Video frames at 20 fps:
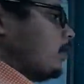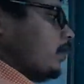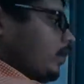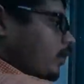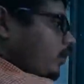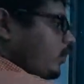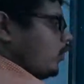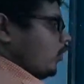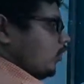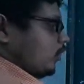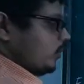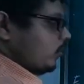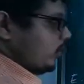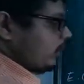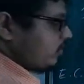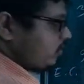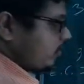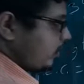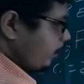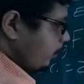neon.
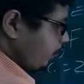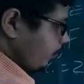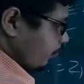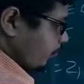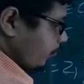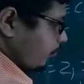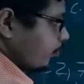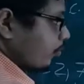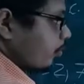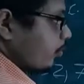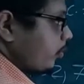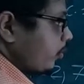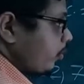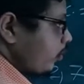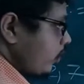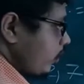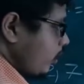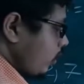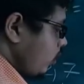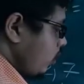Let's see.
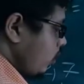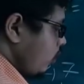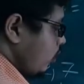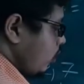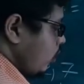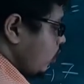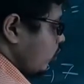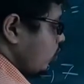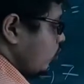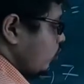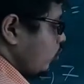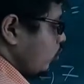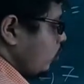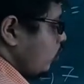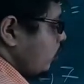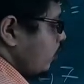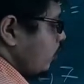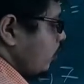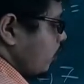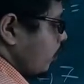So
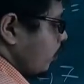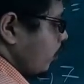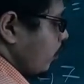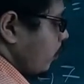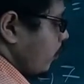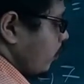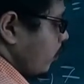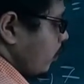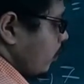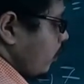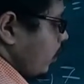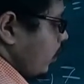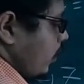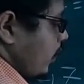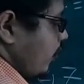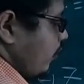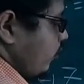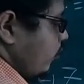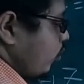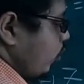
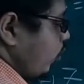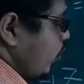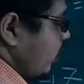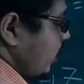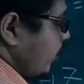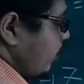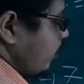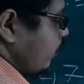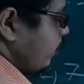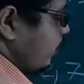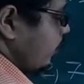if sodium